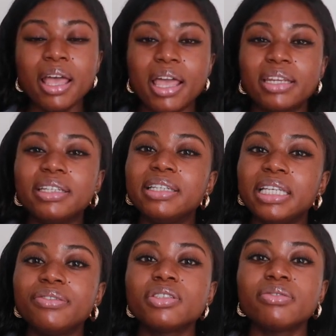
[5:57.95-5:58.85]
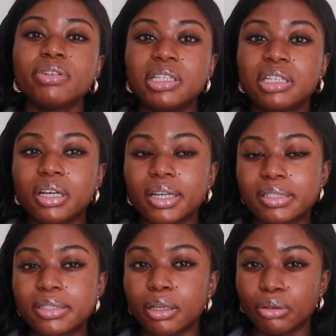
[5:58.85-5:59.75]
and it leaves a really
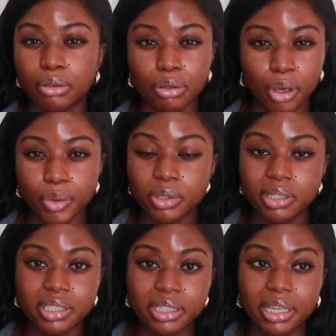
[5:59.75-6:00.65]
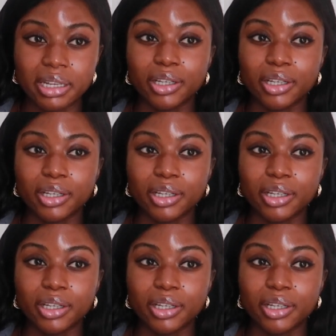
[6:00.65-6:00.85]
nice glow to the skin.